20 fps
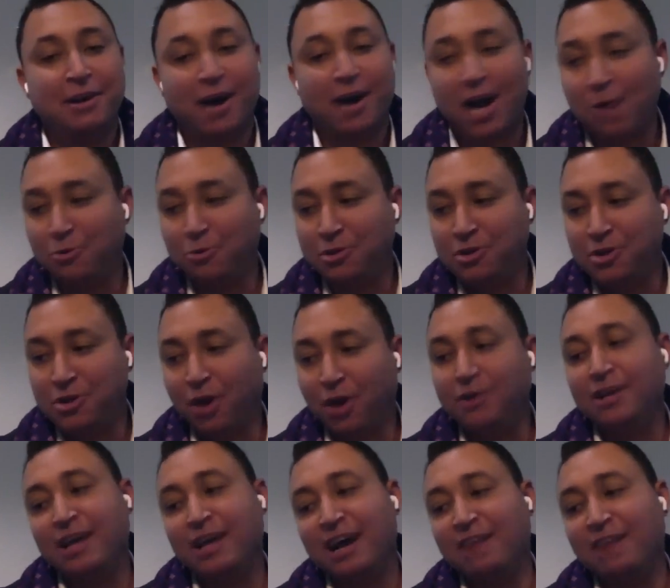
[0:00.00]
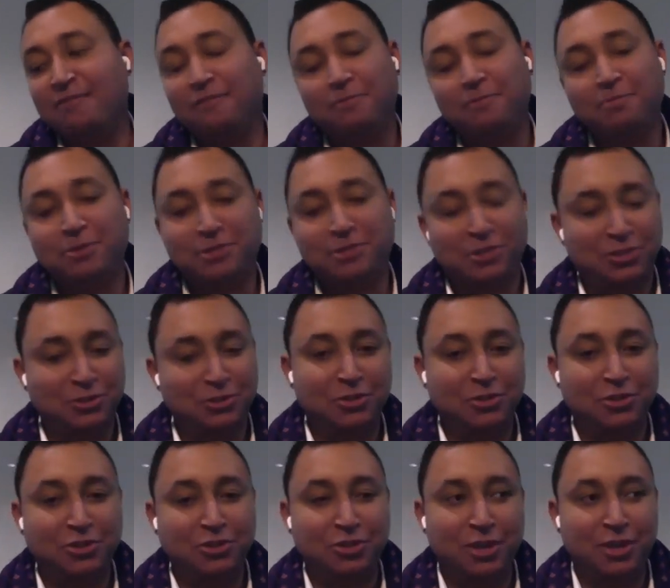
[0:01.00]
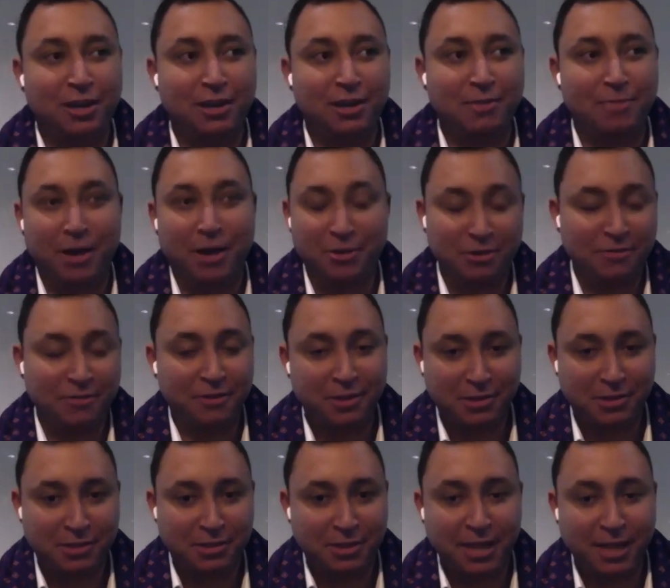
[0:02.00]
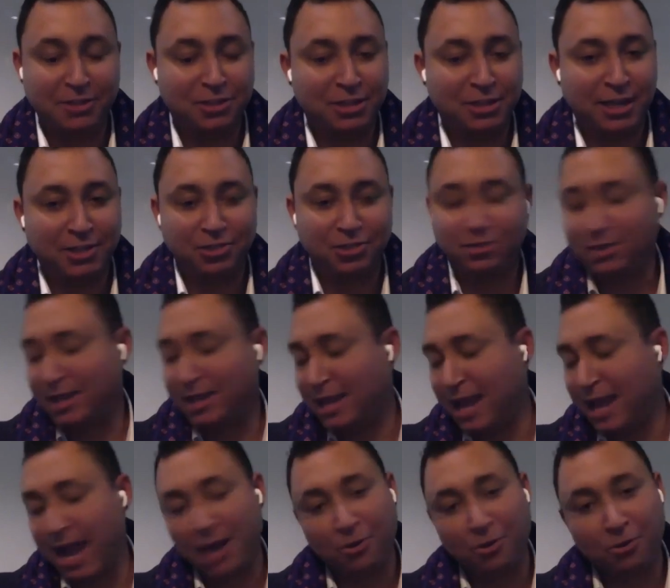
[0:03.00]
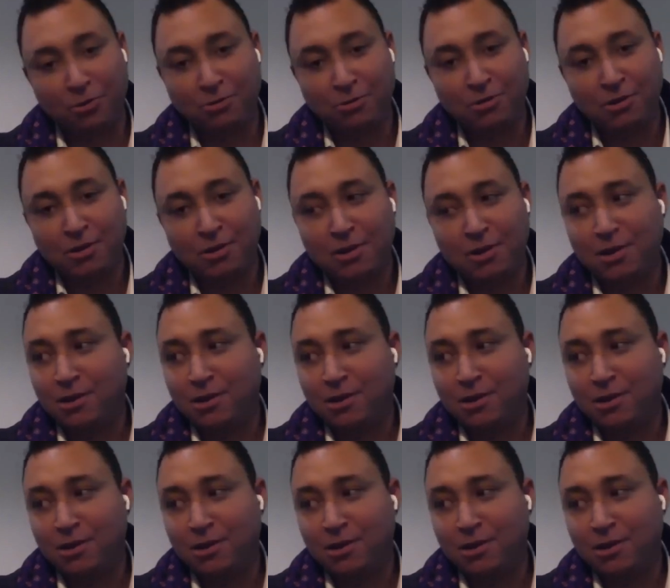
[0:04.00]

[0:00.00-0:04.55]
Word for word: I would not have pursued my university education at yeah. all.